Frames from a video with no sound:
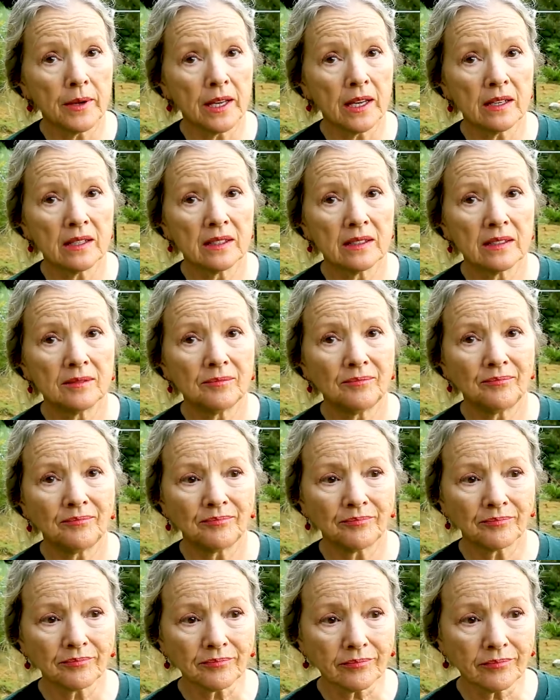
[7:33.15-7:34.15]
me.
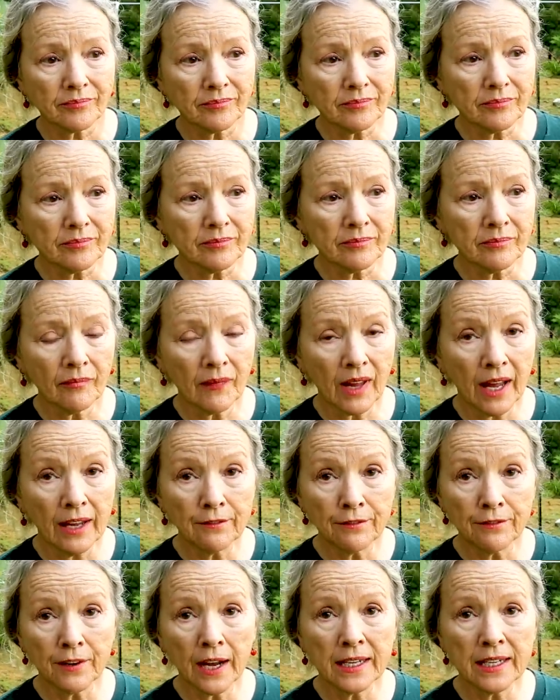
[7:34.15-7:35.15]

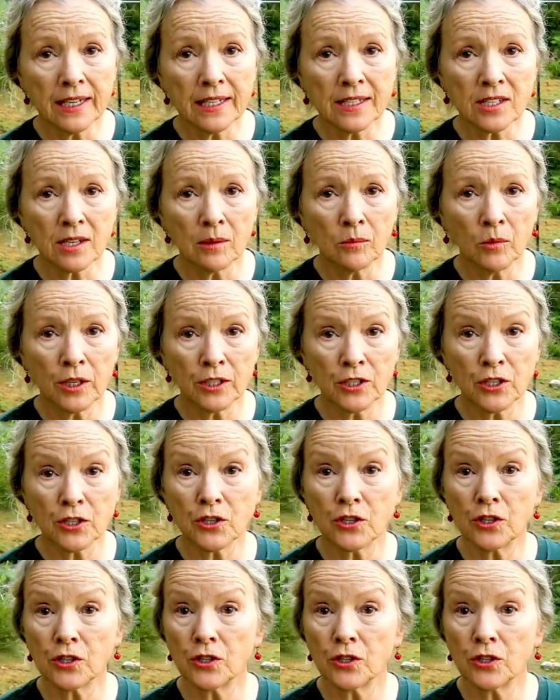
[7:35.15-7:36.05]
And finding someone just